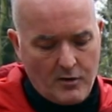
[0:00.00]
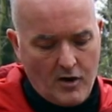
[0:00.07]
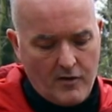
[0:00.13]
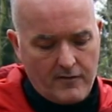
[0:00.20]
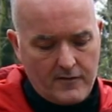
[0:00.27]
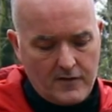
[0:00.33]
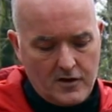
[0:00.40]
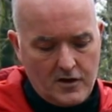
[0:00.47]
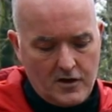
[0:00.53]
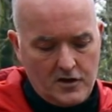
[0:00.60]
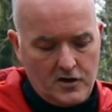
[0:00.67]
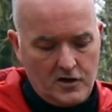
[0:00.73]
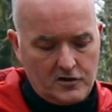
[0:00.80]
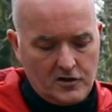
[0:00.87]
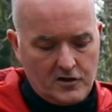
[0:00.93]
off,
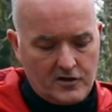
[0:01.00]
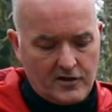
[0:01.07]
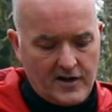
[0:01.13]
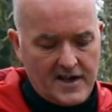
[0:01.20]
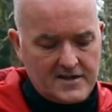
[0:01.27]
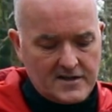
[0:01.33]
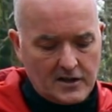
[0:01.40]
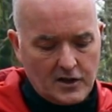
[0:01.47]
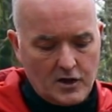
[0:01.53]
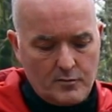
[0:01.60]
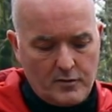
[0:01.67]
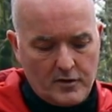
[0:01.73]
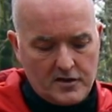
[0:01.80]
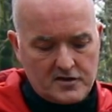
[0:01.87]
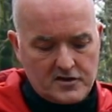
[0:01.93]
you can create a loop at the